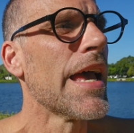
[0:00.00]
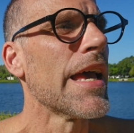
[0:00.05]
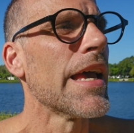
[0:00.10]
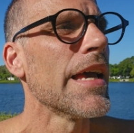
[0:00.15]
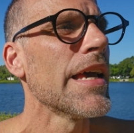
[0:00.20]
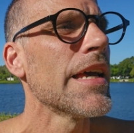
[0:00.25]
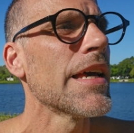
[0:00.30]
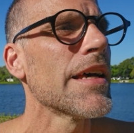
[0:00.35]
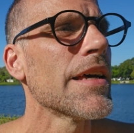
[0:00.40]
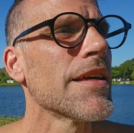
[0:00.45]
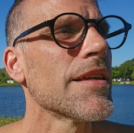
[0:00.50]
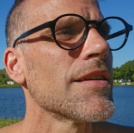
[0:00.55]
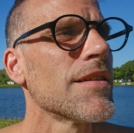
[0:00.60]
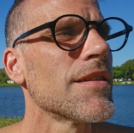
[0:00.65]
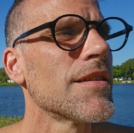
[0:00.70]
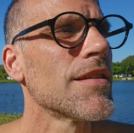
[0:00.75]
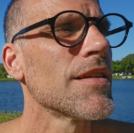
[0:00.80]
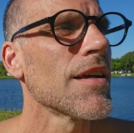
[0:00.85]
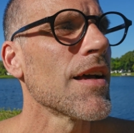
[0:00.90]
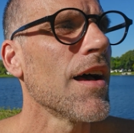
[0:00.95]

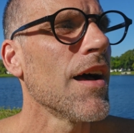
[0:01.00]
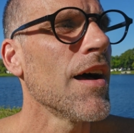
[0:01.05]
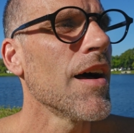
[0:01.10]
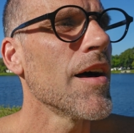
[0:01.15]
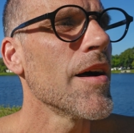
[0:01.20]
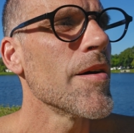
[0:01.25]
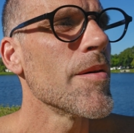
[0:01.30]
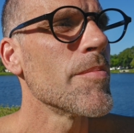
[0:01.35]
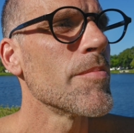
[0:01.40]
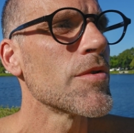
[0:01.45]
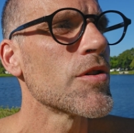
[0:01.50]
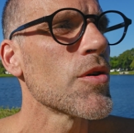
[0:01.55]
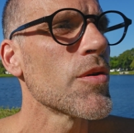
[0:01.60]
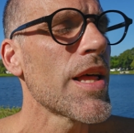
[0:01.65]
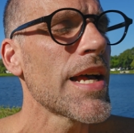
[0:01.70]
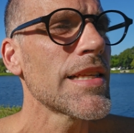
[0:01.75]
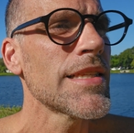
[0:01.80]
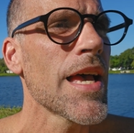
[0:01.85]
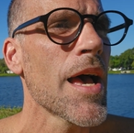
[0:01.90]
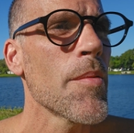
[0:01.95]
And so
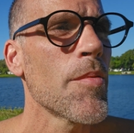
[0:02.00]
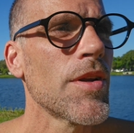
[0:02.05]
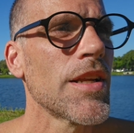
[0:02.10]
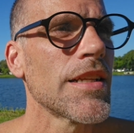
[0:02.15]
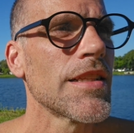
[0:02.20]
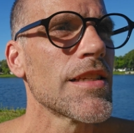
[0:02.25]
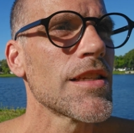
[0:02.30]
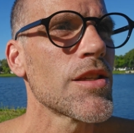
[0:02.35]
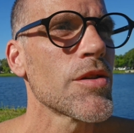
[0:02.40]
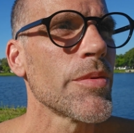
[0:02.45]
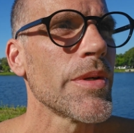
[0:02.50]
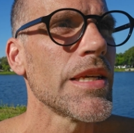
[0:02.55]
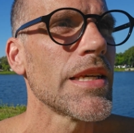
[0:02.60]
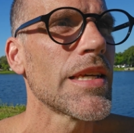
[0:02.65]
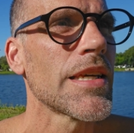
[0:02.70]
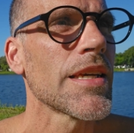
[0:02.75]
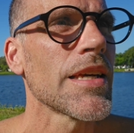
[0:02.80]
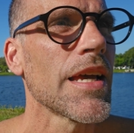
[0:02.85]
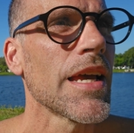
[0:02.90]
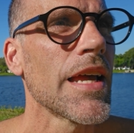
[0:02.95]
that's happening this week,